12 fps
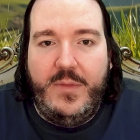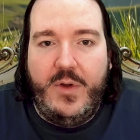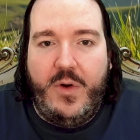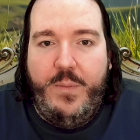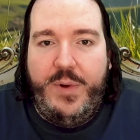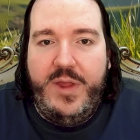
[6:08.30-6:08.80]

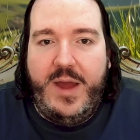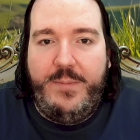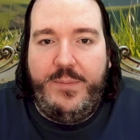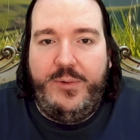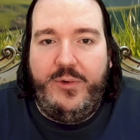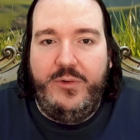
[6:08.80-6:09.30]
open
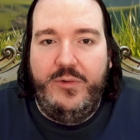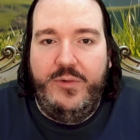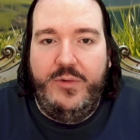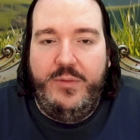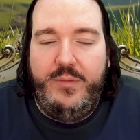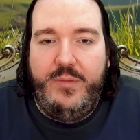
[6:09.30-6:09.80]
up
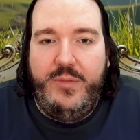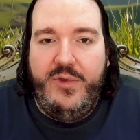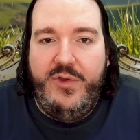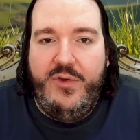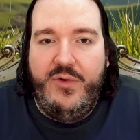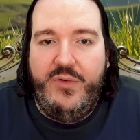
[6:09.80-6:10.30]
to
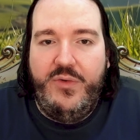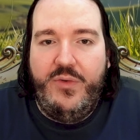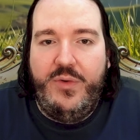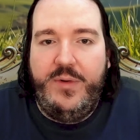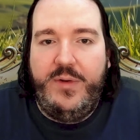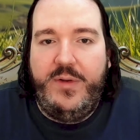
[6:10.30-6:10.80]

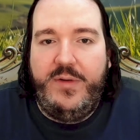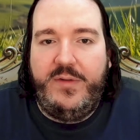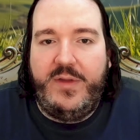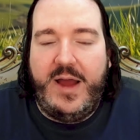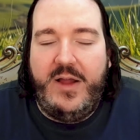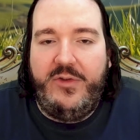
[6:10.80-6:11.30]
new
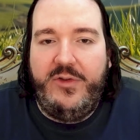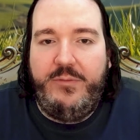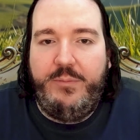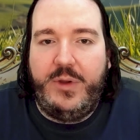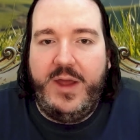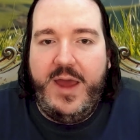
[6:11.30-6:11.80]
styles
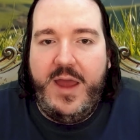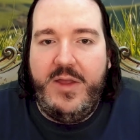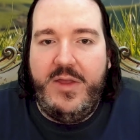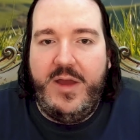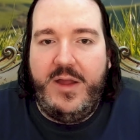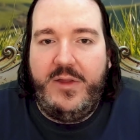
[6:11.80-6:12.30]
of
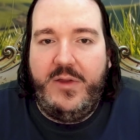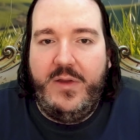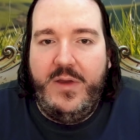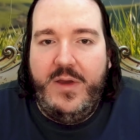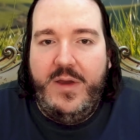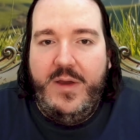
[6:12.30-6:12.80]
play, that
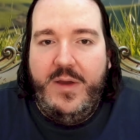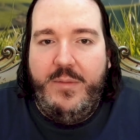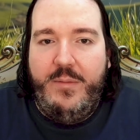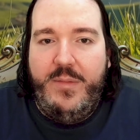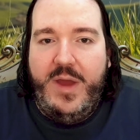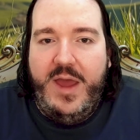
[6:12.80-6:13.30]

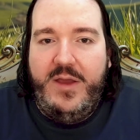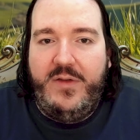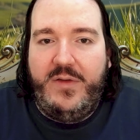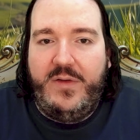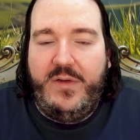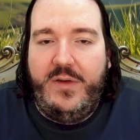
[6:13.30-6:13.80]

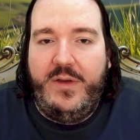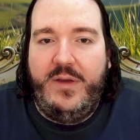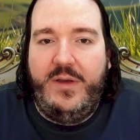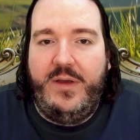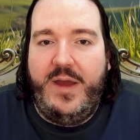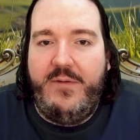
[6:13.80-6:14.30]
makes
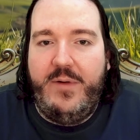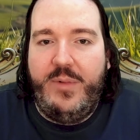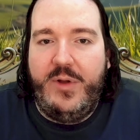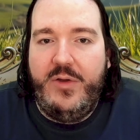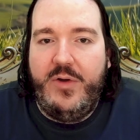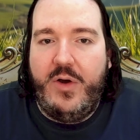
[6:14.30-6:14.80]

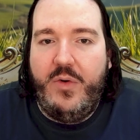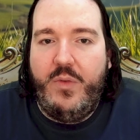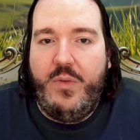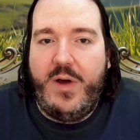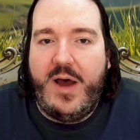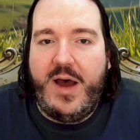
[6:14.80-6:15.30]
everybody go,
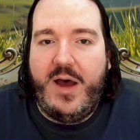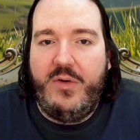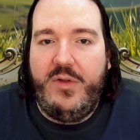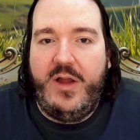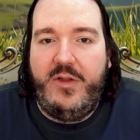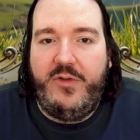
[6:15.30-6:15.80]

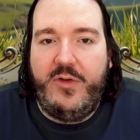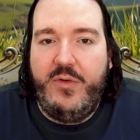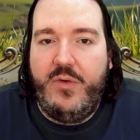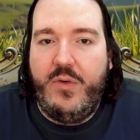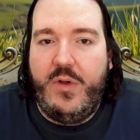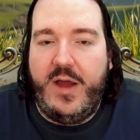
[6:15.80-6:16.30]
wow, that's so
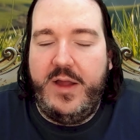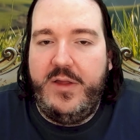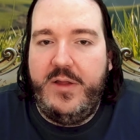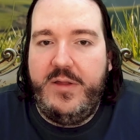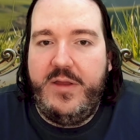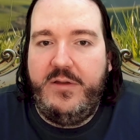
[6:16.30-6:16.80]
cool, I
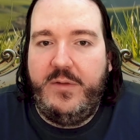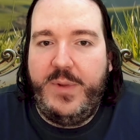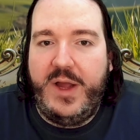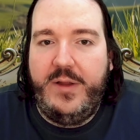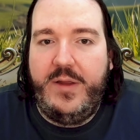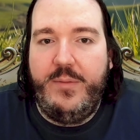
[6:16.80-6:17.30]
didn't
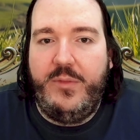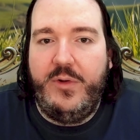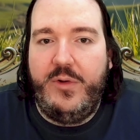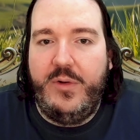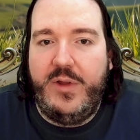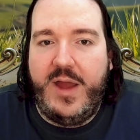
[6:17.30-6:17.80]
expect him
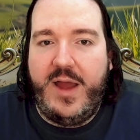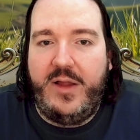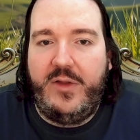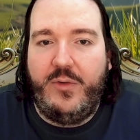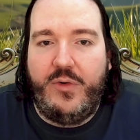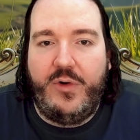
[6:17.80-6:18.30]
to do
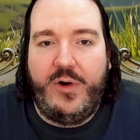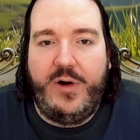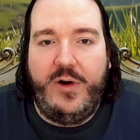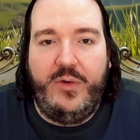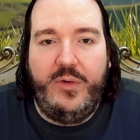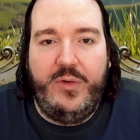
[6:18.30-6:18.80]
that or
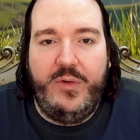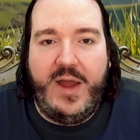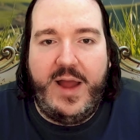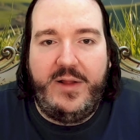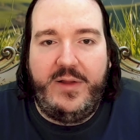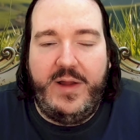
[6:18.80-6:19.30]
her to do
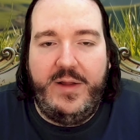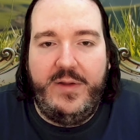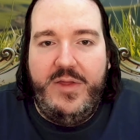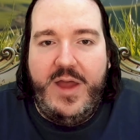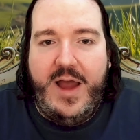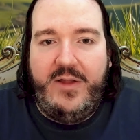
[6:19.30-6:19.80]
that,
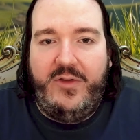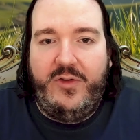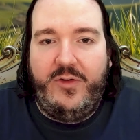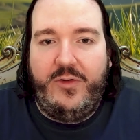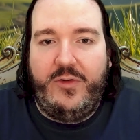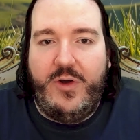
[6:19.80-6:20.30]
and that's
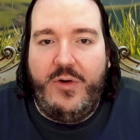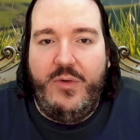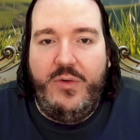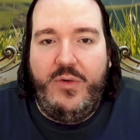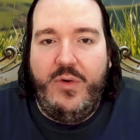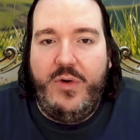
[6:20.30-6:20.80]

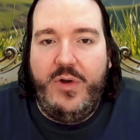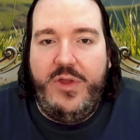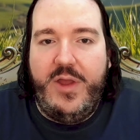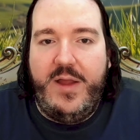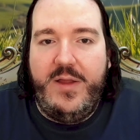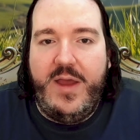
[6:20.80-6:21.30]
so
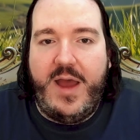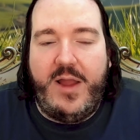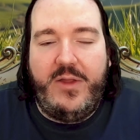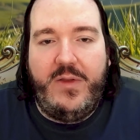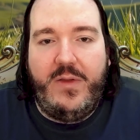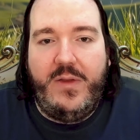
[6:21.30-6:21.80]
good, and yet